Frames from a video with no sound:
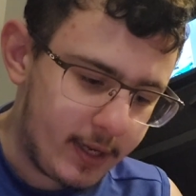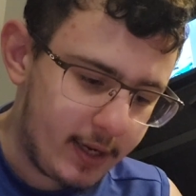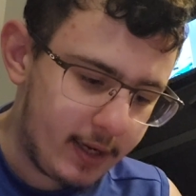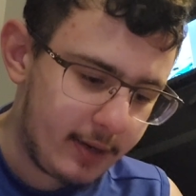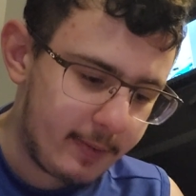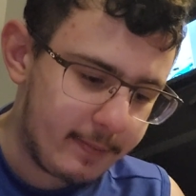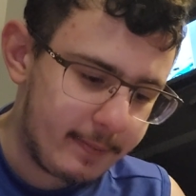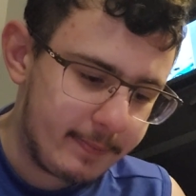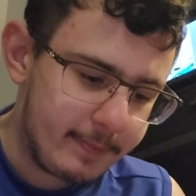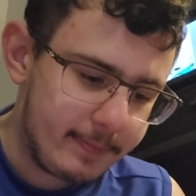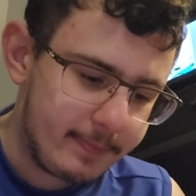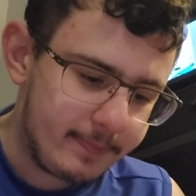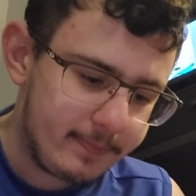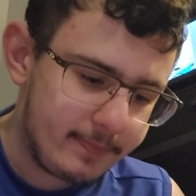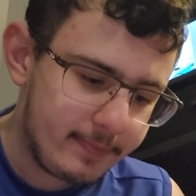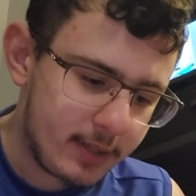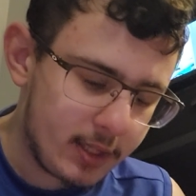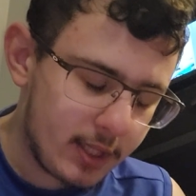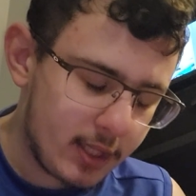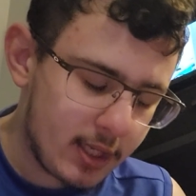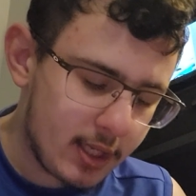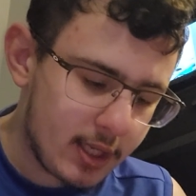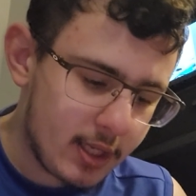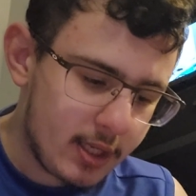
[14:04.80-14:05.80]
And
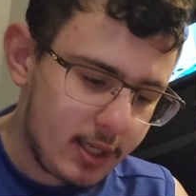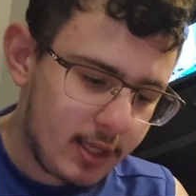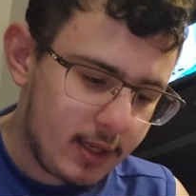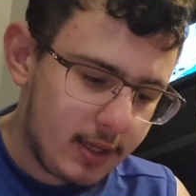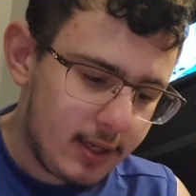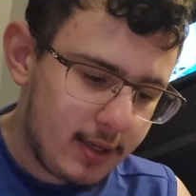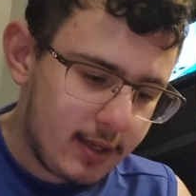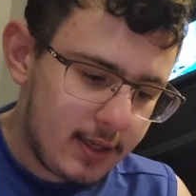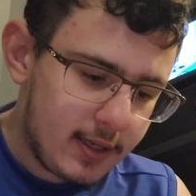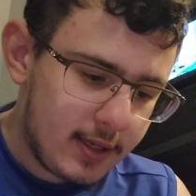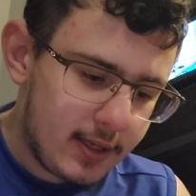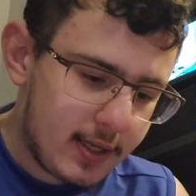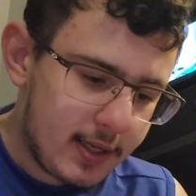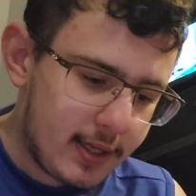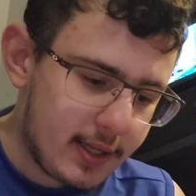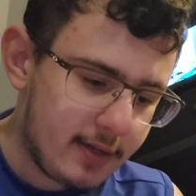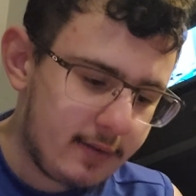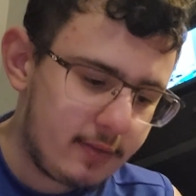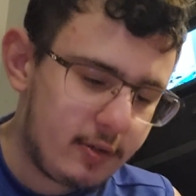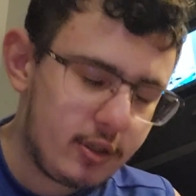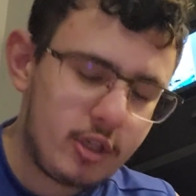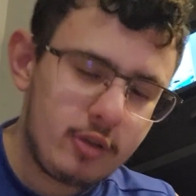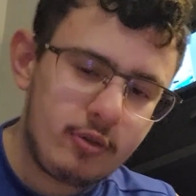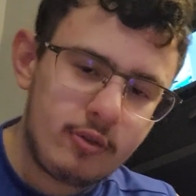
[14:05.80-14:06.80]

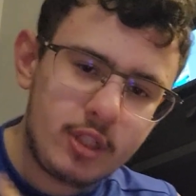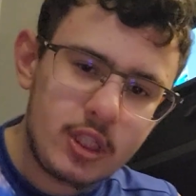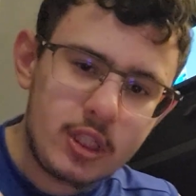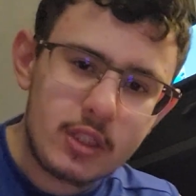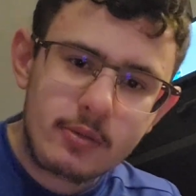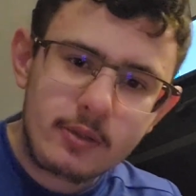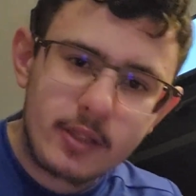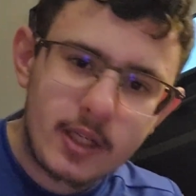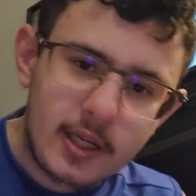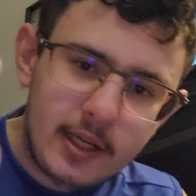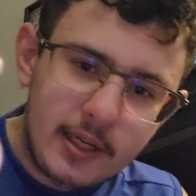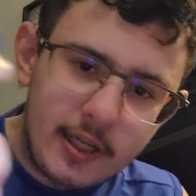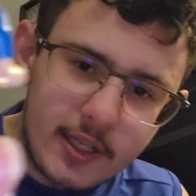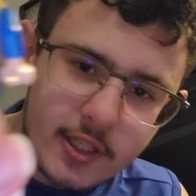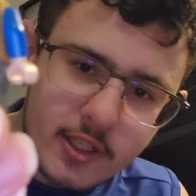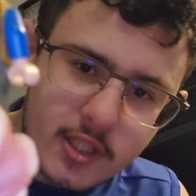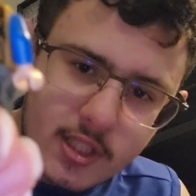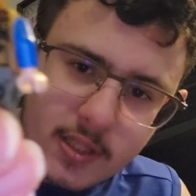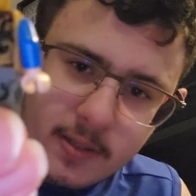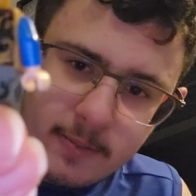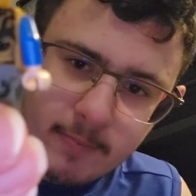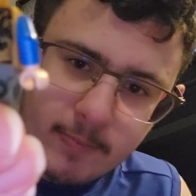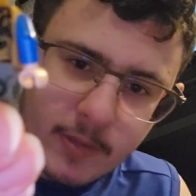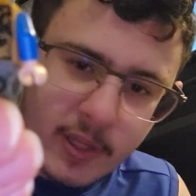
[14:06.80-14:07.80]
then you just want to add
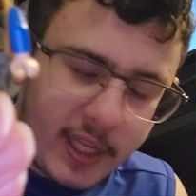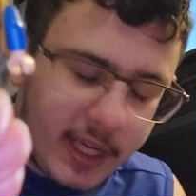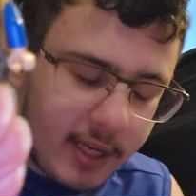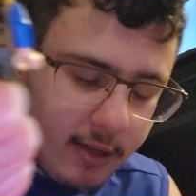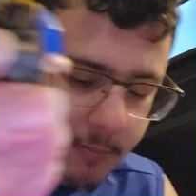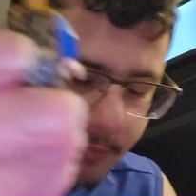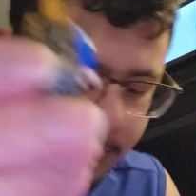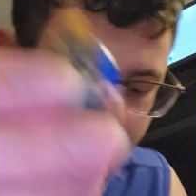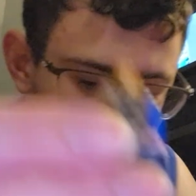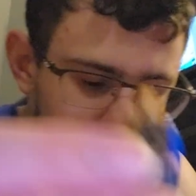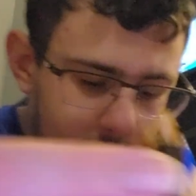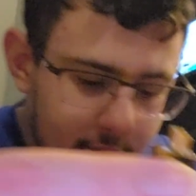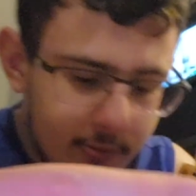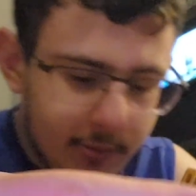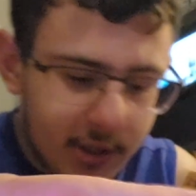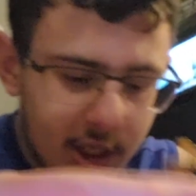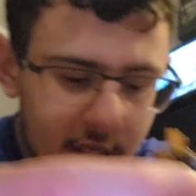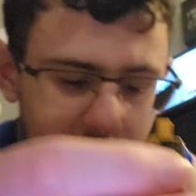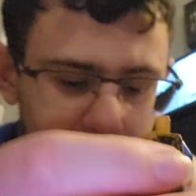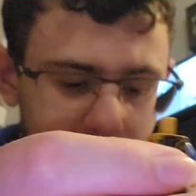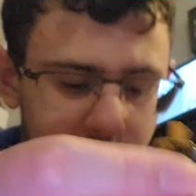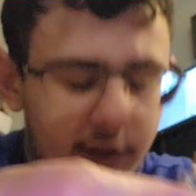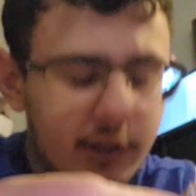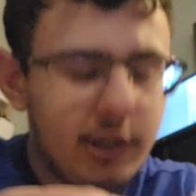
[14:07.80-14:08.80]
some light blue
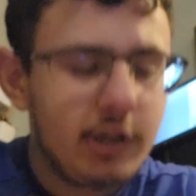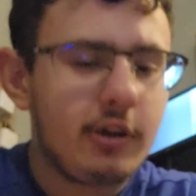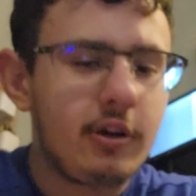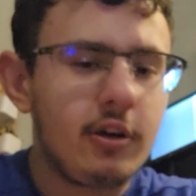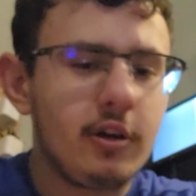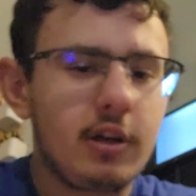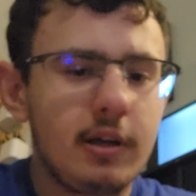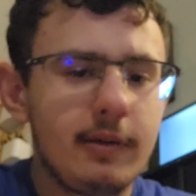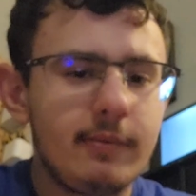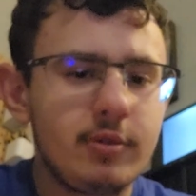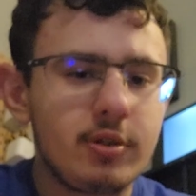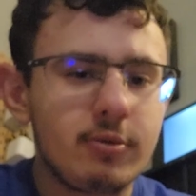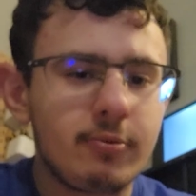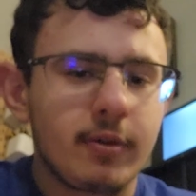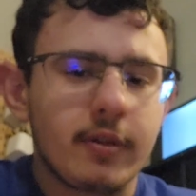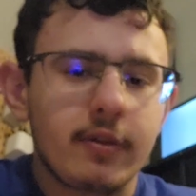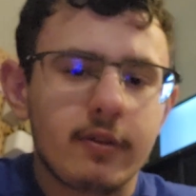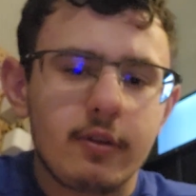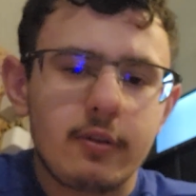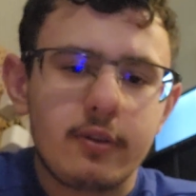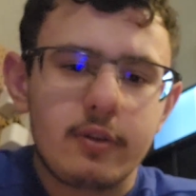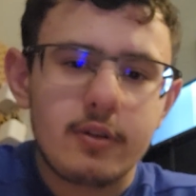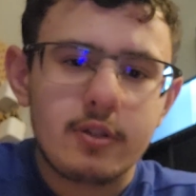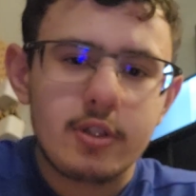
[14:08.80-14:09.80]
minifigure arms with
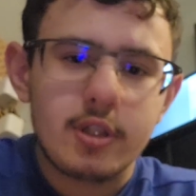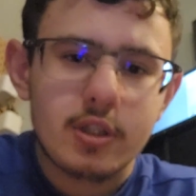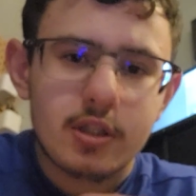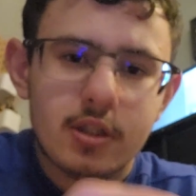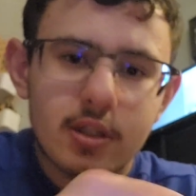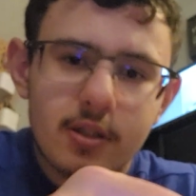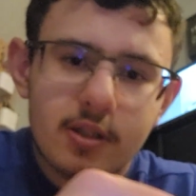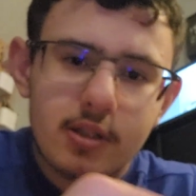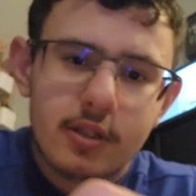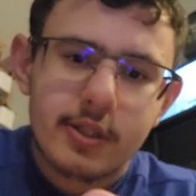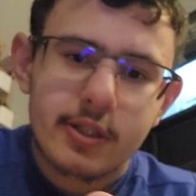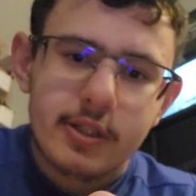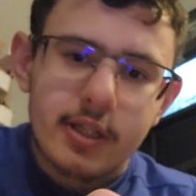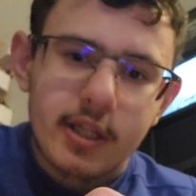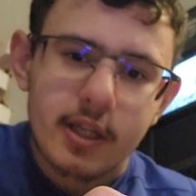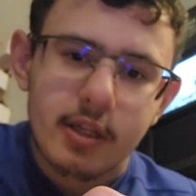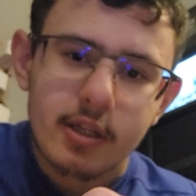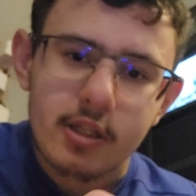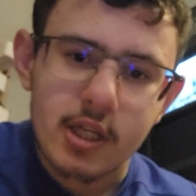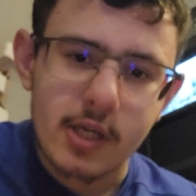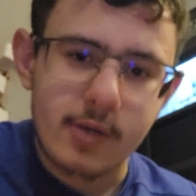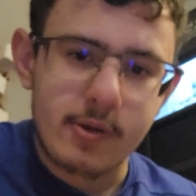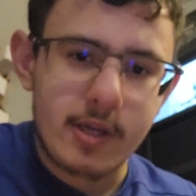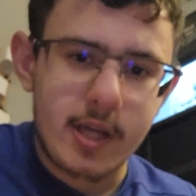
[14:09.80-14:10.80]
just
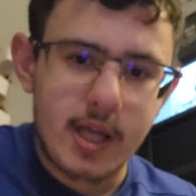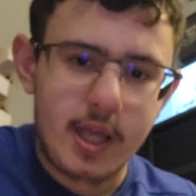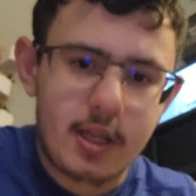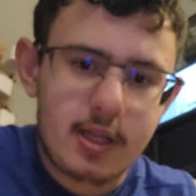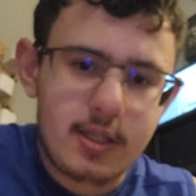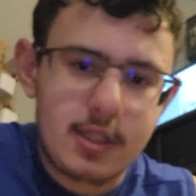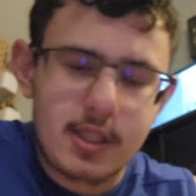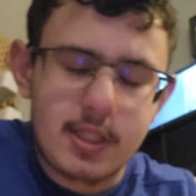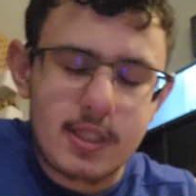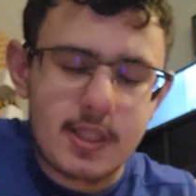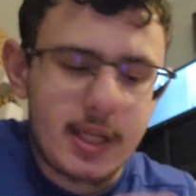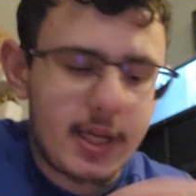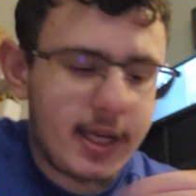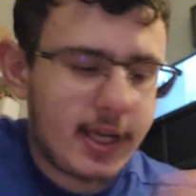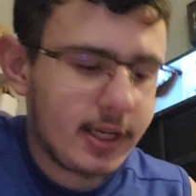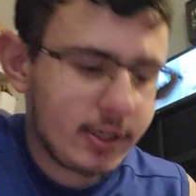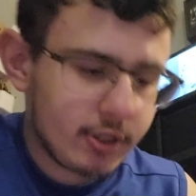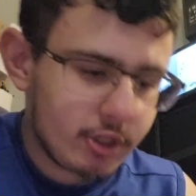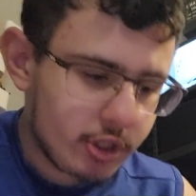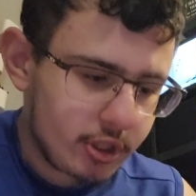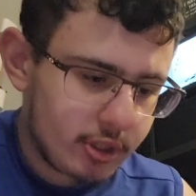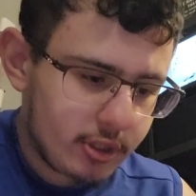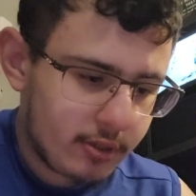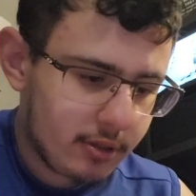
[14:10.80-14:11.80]
skin tone hands
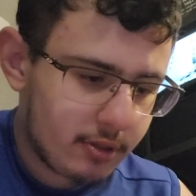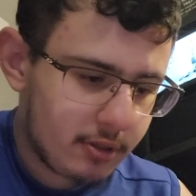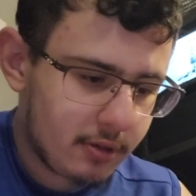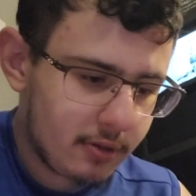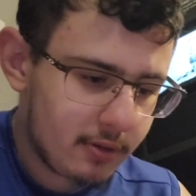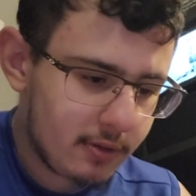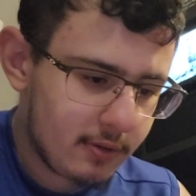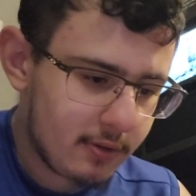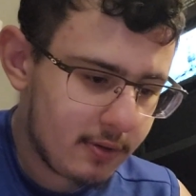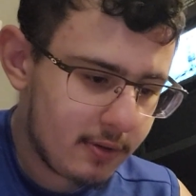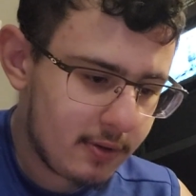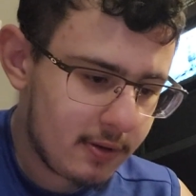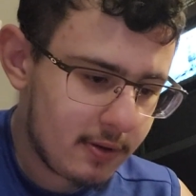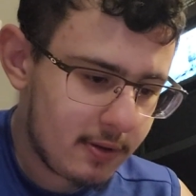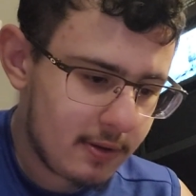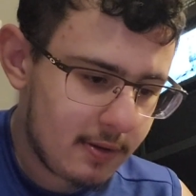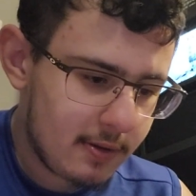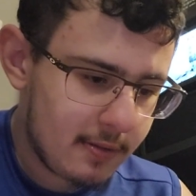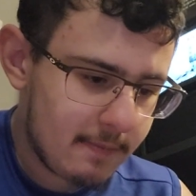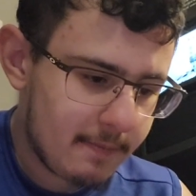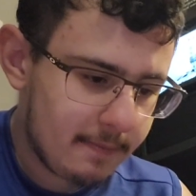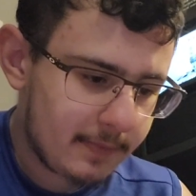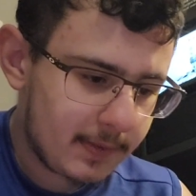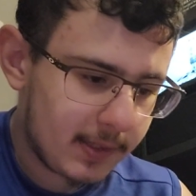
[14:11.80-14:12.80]
attached
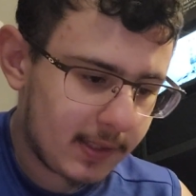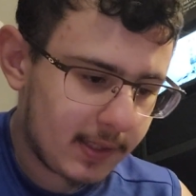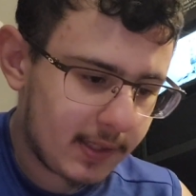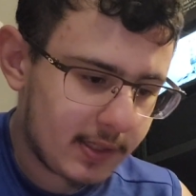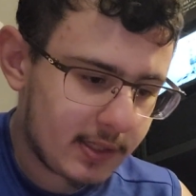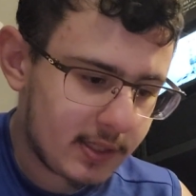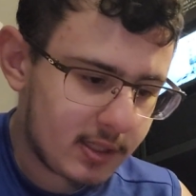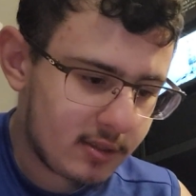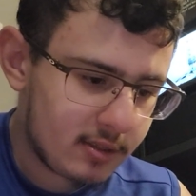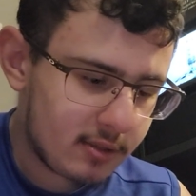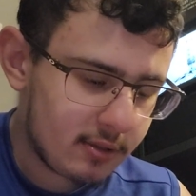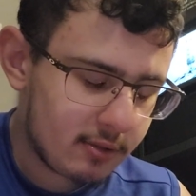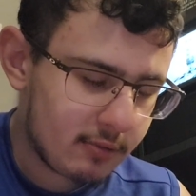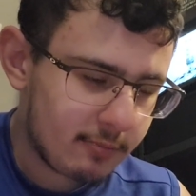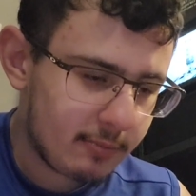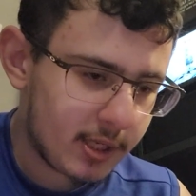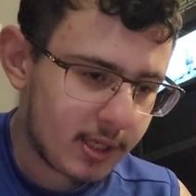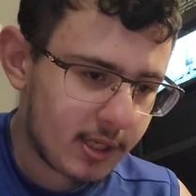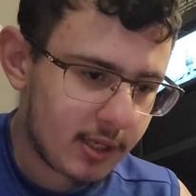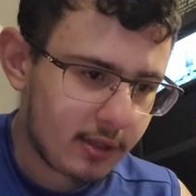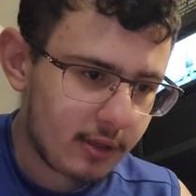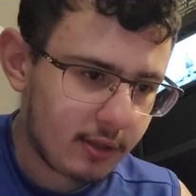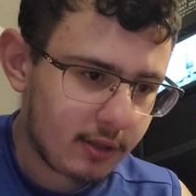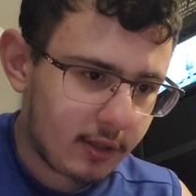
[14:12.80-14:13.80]
to
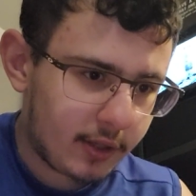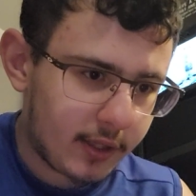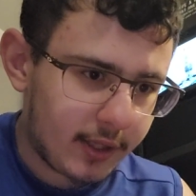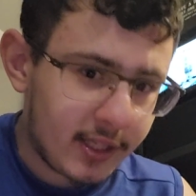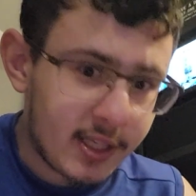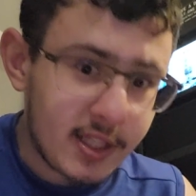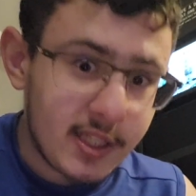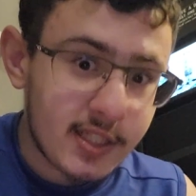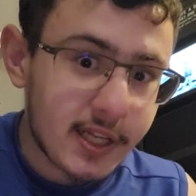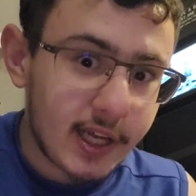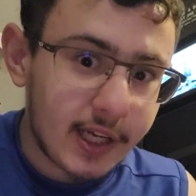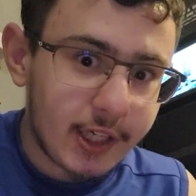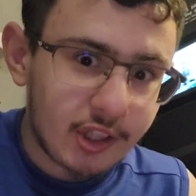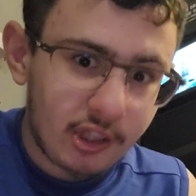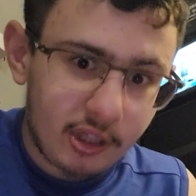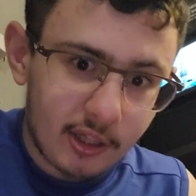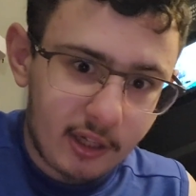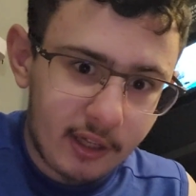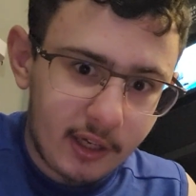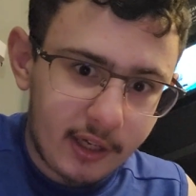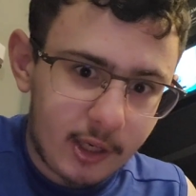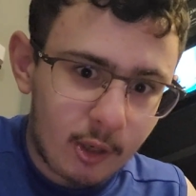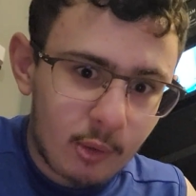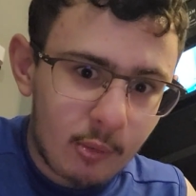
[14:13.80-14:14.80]
make it look like he's
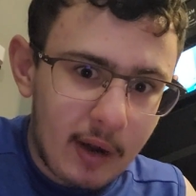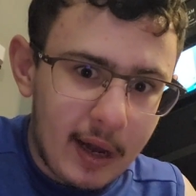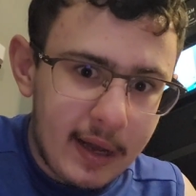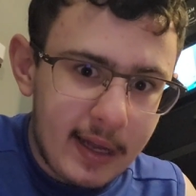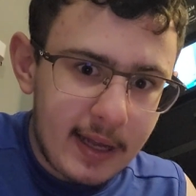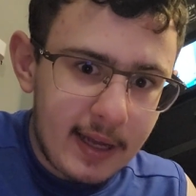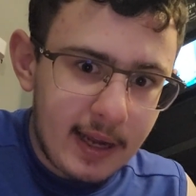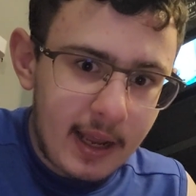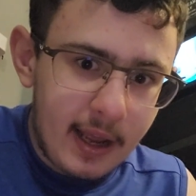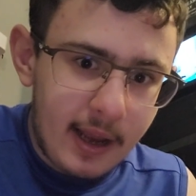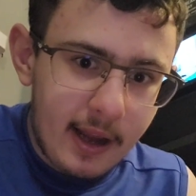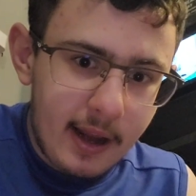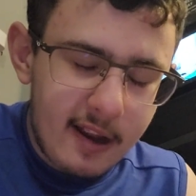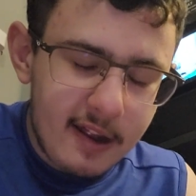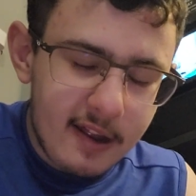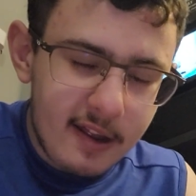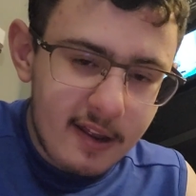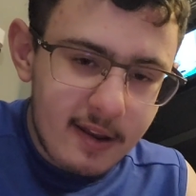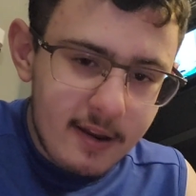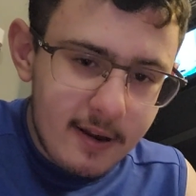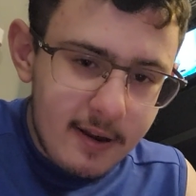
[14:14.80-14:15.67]
actually like a white guy.